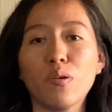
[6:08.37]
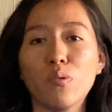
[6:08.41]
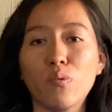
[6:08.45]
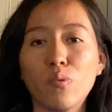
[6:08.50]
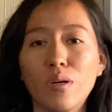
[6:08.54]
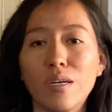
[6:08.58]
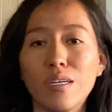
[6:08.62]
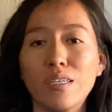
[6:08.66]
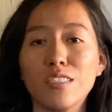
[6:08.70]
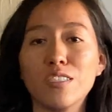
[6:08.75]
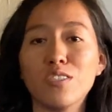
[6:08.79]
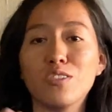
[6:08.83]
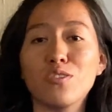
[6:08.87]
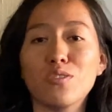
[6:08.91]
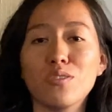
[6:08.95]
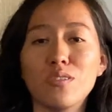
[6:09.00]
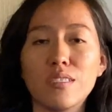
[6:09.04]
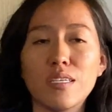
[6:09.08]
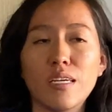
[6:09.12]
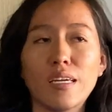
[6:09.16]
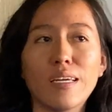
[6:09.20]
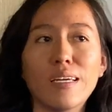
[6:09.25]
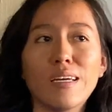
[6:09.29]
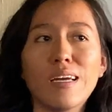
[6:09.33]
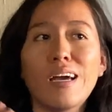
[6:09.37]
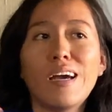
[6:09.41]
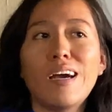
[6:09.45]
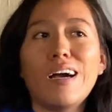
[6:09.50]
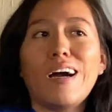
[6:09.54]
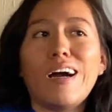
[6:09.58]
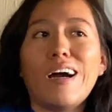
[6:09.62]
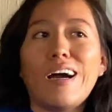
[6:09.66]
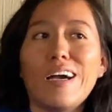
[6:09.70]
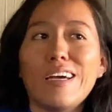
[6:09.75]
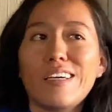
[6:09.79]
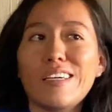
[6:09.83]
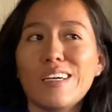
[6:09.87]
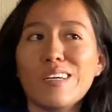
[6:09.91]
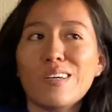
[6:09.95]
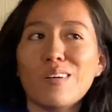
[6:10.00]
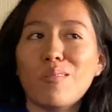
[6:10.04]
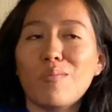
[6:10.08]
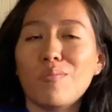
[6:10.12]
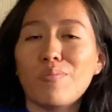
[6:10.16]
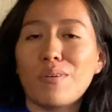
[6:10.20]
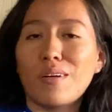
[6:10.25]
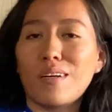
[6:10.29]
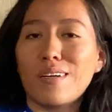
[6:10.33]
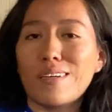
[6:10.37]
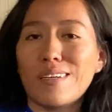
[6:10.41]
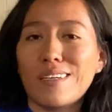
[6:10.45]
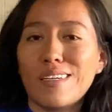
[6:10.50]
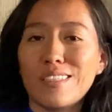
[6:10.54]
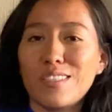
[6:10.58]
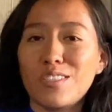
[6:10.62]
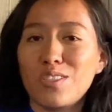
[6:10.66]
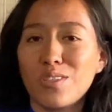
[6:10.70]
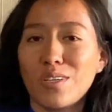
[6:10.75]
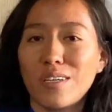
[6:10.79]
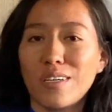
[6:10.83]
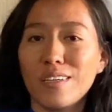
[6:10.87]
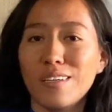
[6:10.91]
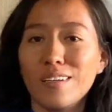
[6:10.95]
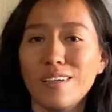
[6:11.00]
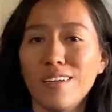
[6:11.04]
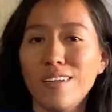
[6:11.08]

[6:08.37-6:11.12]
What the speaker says: one is just saying, hay que comprar leche.